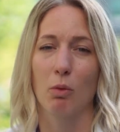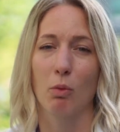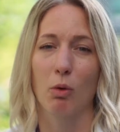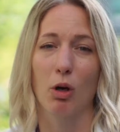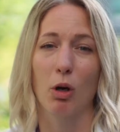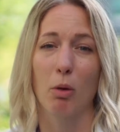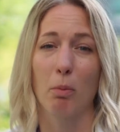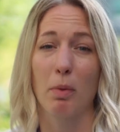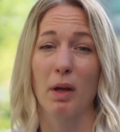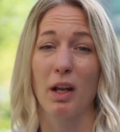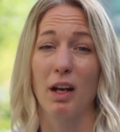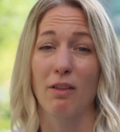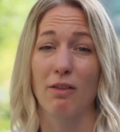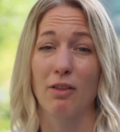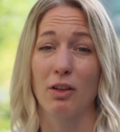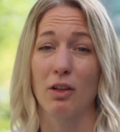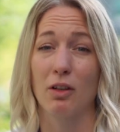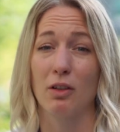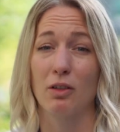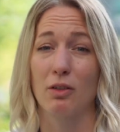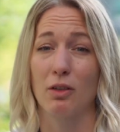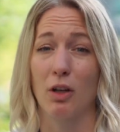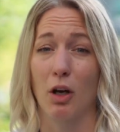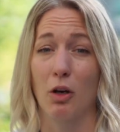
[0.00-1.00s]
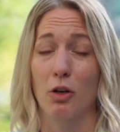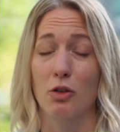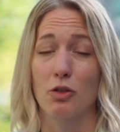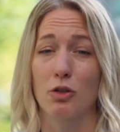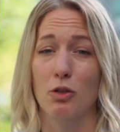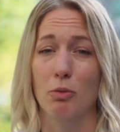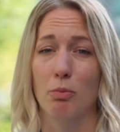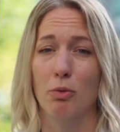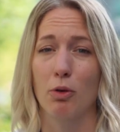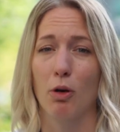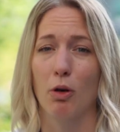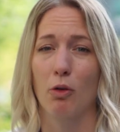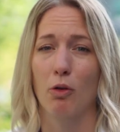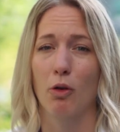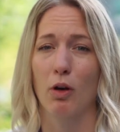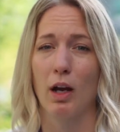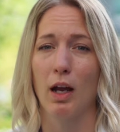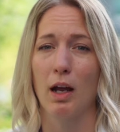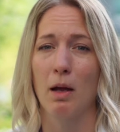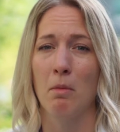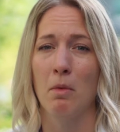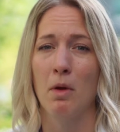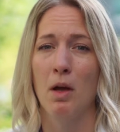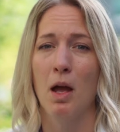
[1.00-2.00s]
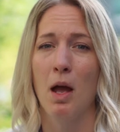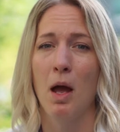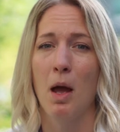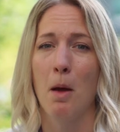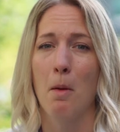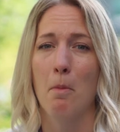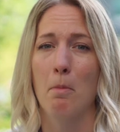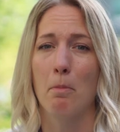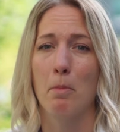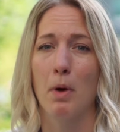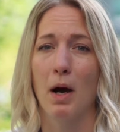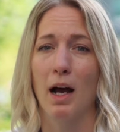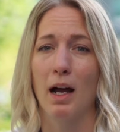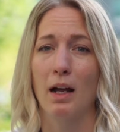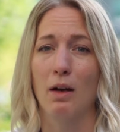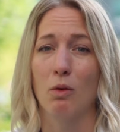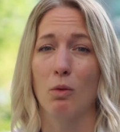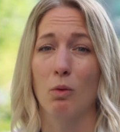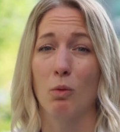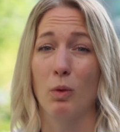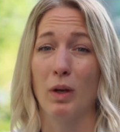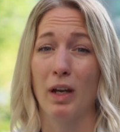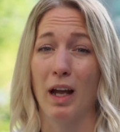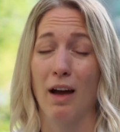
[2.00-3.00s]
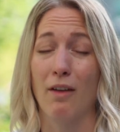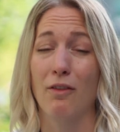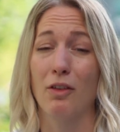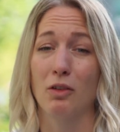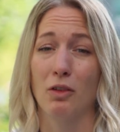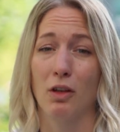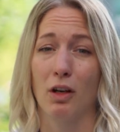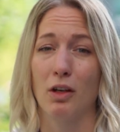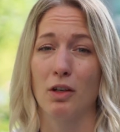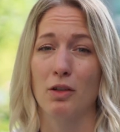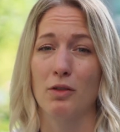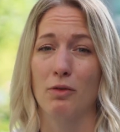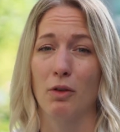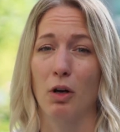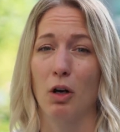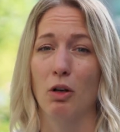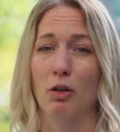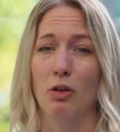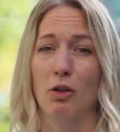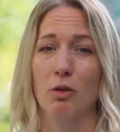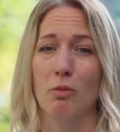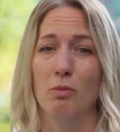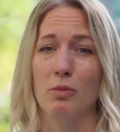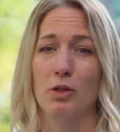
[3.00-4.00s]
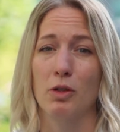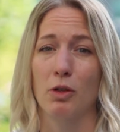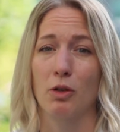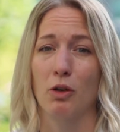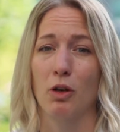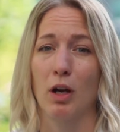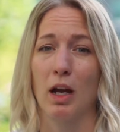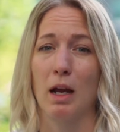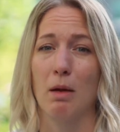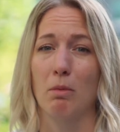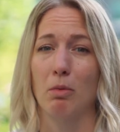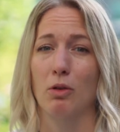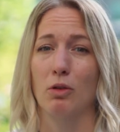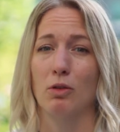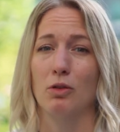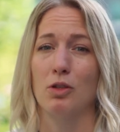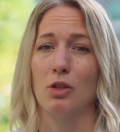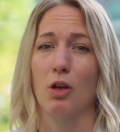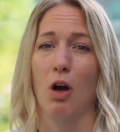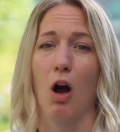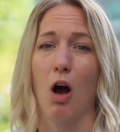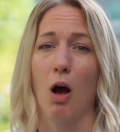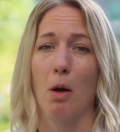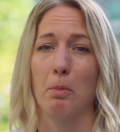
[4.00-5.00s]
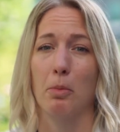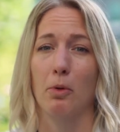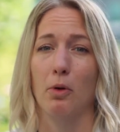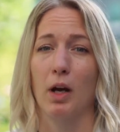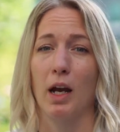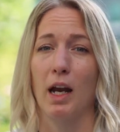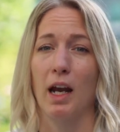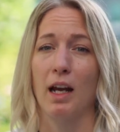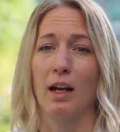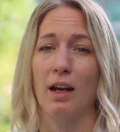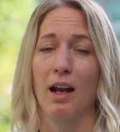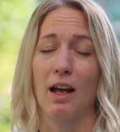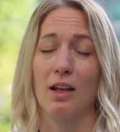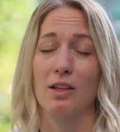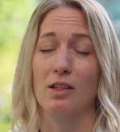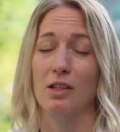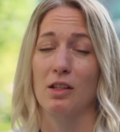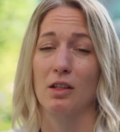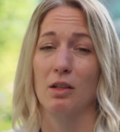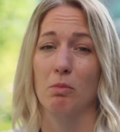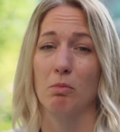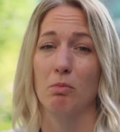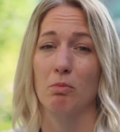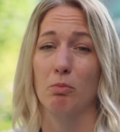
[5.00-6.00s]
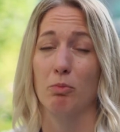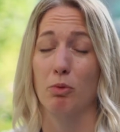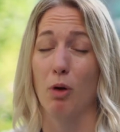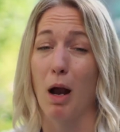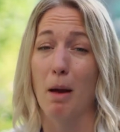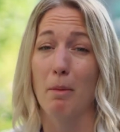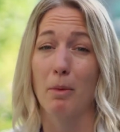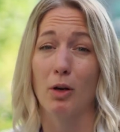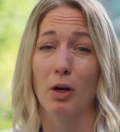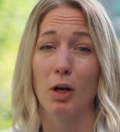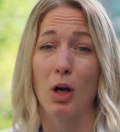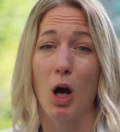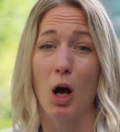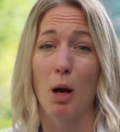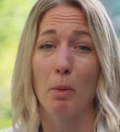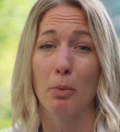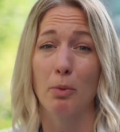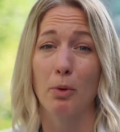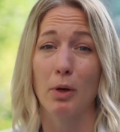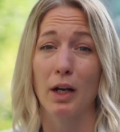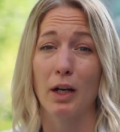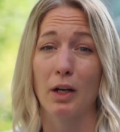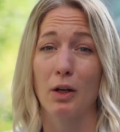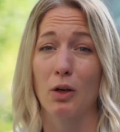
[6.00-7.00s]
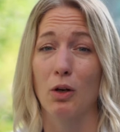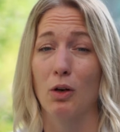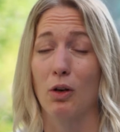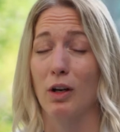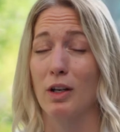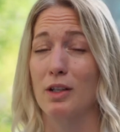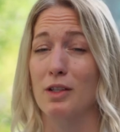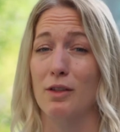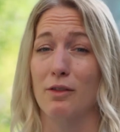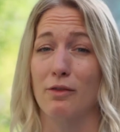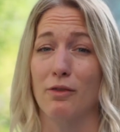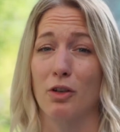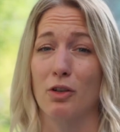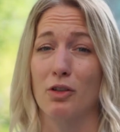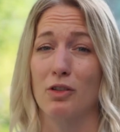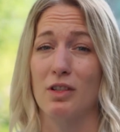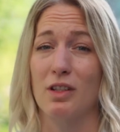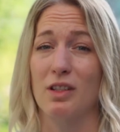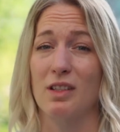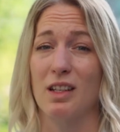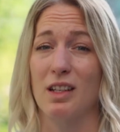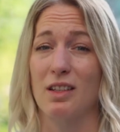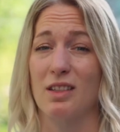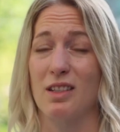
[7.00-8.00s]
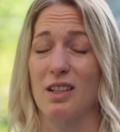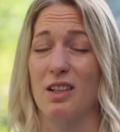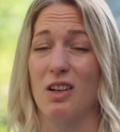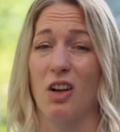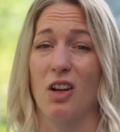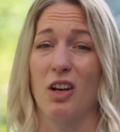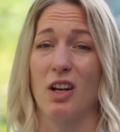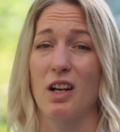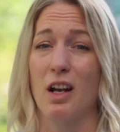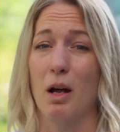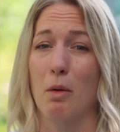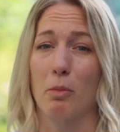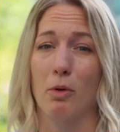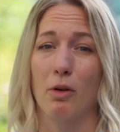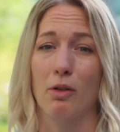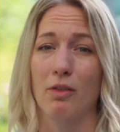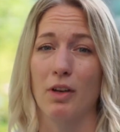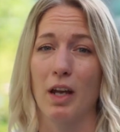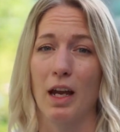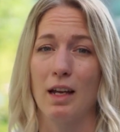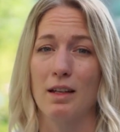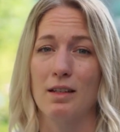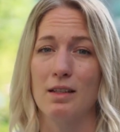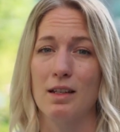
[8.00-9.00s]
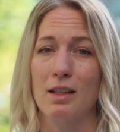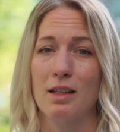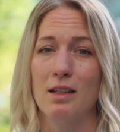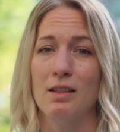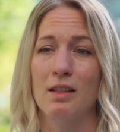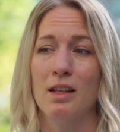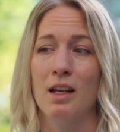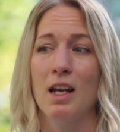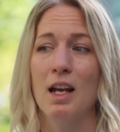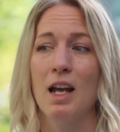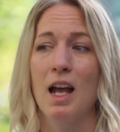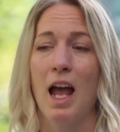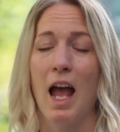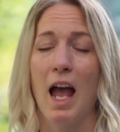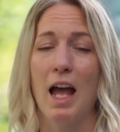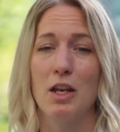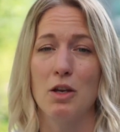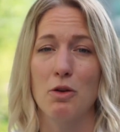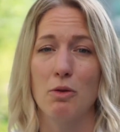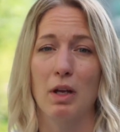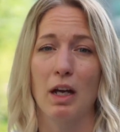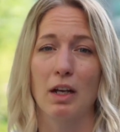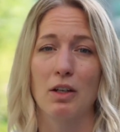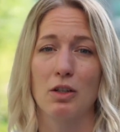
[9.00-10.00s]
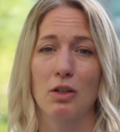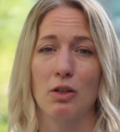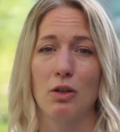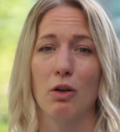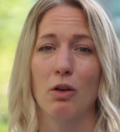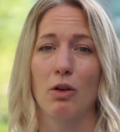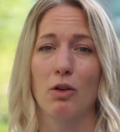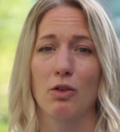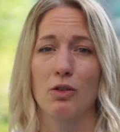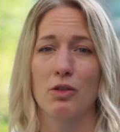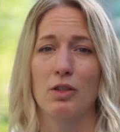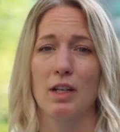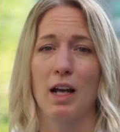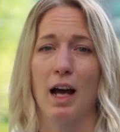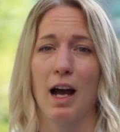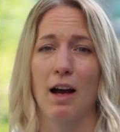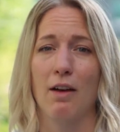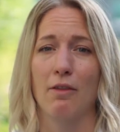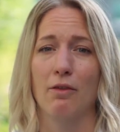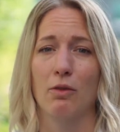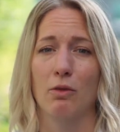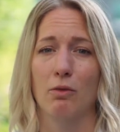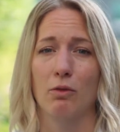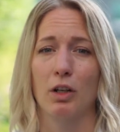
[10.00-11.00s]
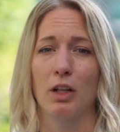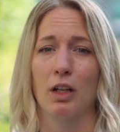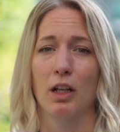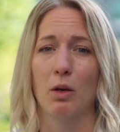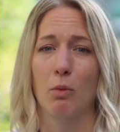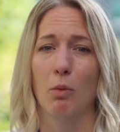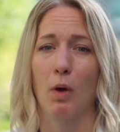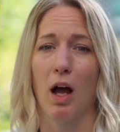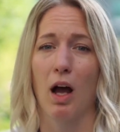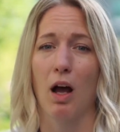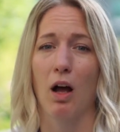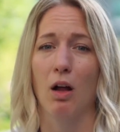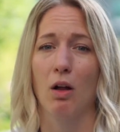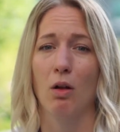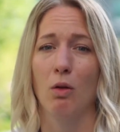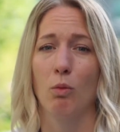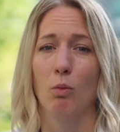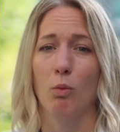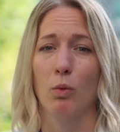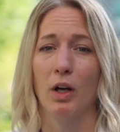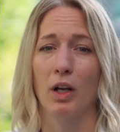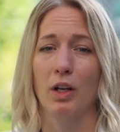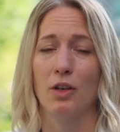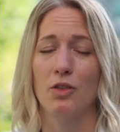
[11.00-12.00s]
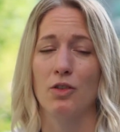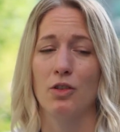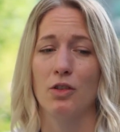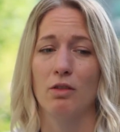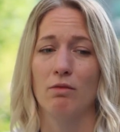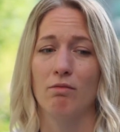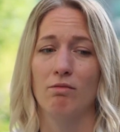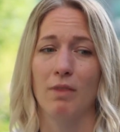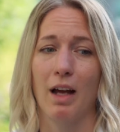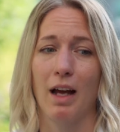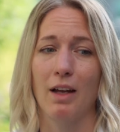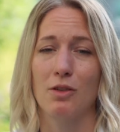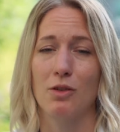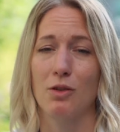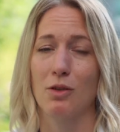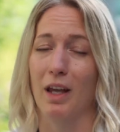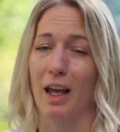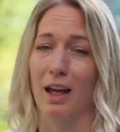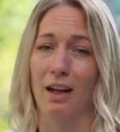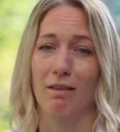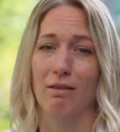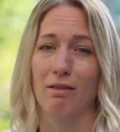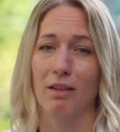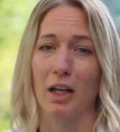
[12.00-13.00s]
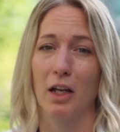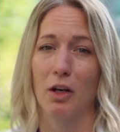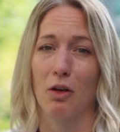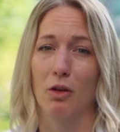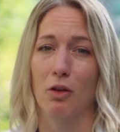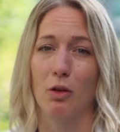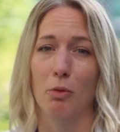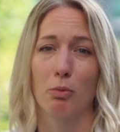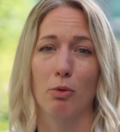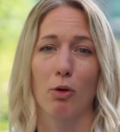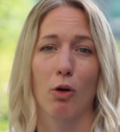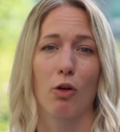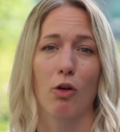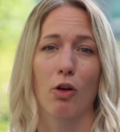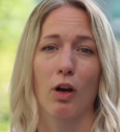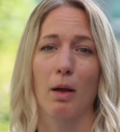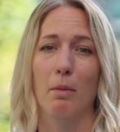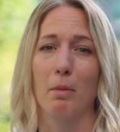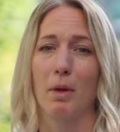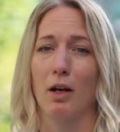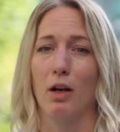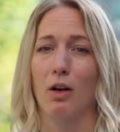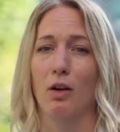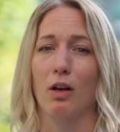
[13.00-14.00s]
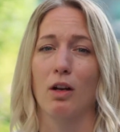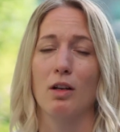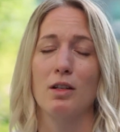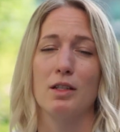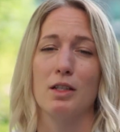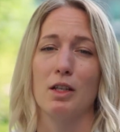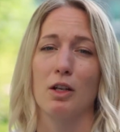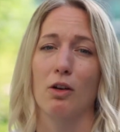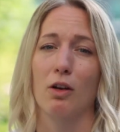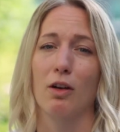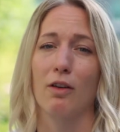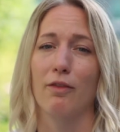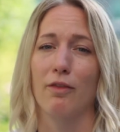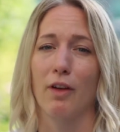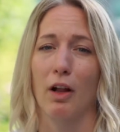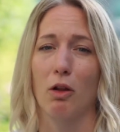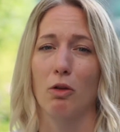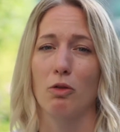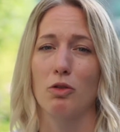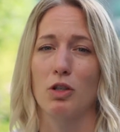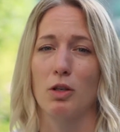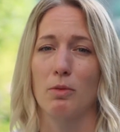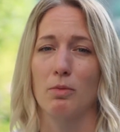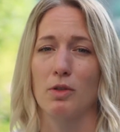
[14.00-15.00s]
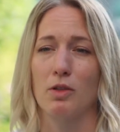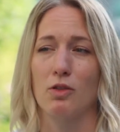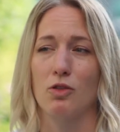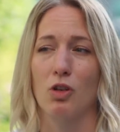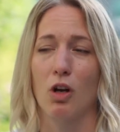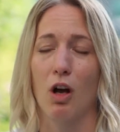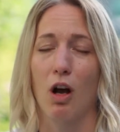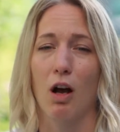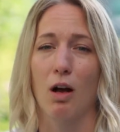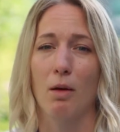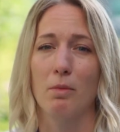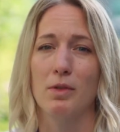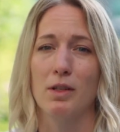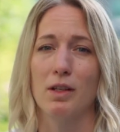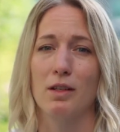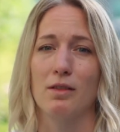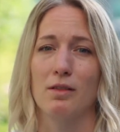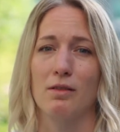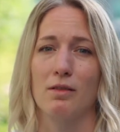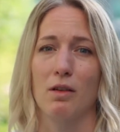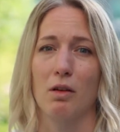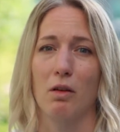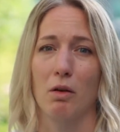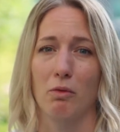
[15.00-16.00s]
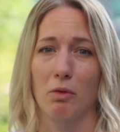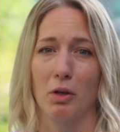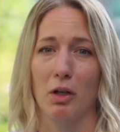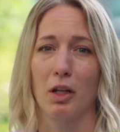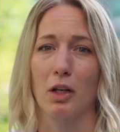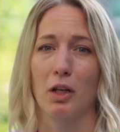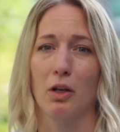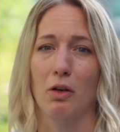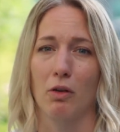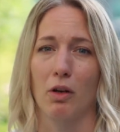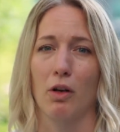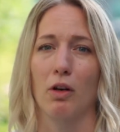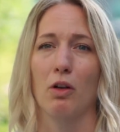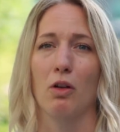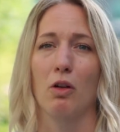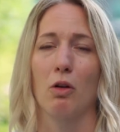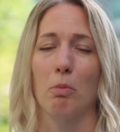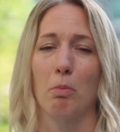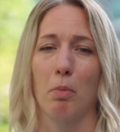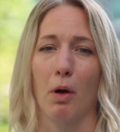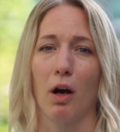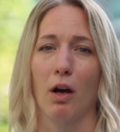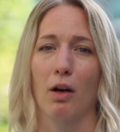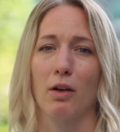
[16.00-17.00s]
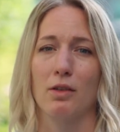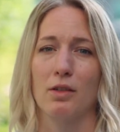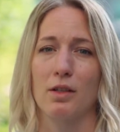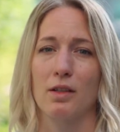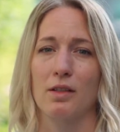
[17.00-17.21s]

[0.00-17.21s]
we're a bit of a larger program, but we have a large volume, so you're able to operate as a primary operator or as a first assistant on a number of cases, and you get to know your staff really well, which as you get later in the program and are considering fellowships and jobs is a really critical part to